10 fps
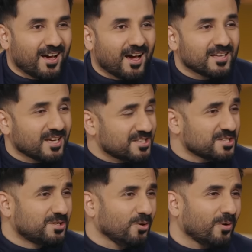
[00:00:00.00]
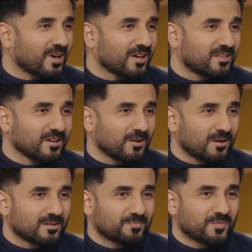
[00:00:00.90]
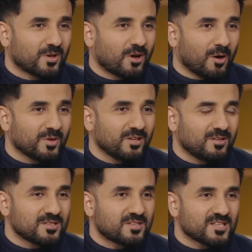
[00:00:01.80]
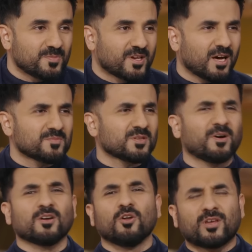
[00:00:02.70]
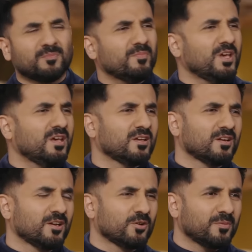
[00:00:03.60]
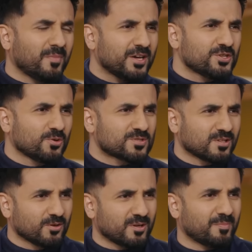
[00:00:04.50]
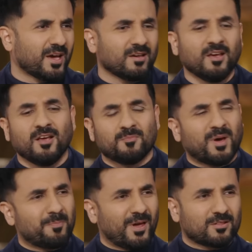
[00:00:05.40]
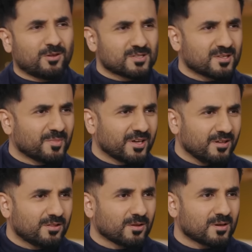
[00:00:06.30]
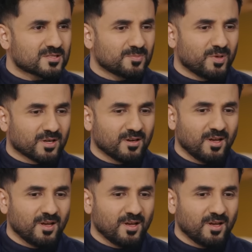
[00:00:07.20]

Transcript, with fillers: I, I, just do. I, think a lot of comedy these days becomes about look at me and, and look at my jokes and look at my, my pathos and my ethos. But,